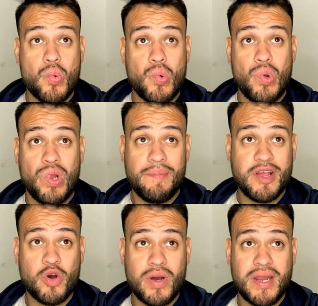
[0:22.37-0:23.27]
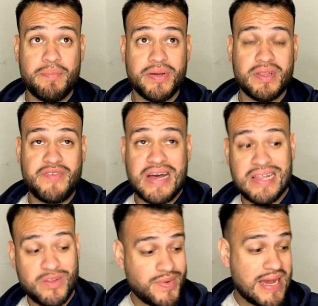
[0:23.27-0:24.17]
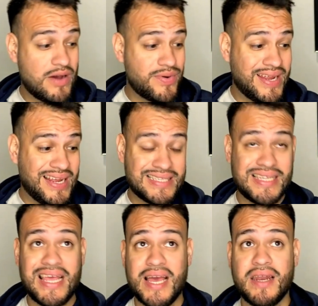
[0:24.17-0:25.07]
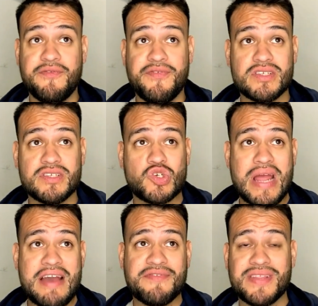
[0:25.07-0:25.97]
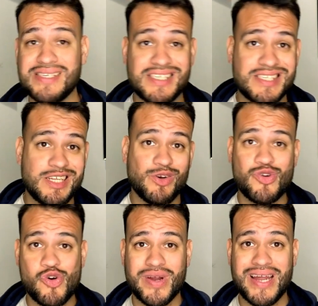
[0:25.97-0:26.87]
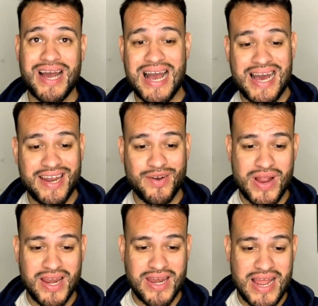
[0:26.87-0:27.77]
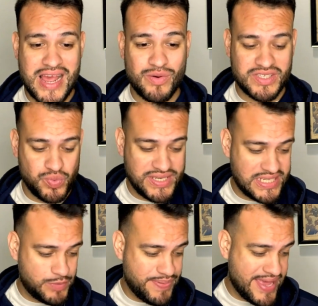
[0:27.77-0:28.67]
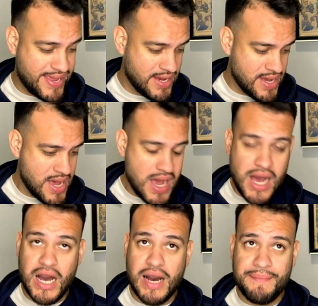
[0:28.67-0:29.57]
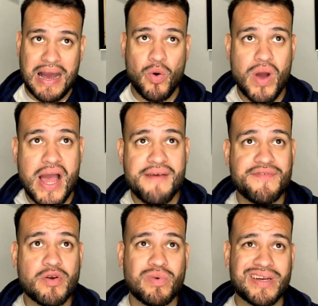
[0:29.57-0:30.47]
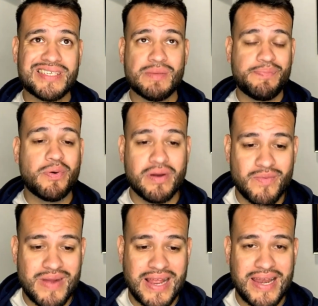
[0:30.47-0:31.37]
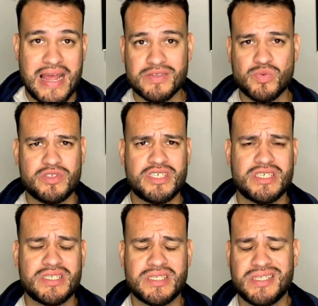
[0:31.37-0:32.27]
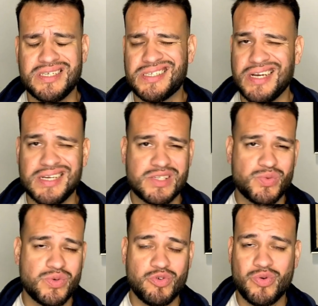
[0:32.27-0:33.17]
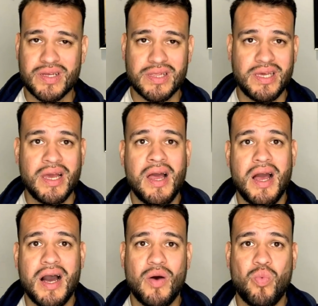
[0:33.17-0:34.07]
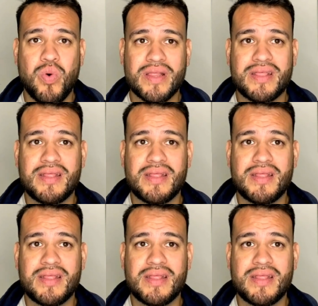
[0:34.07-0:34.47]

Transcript: Let me go ahead and put the volume down as the NFL draft is still going on right now as we speak. However, what is important right now is we'll just discuss real quickly what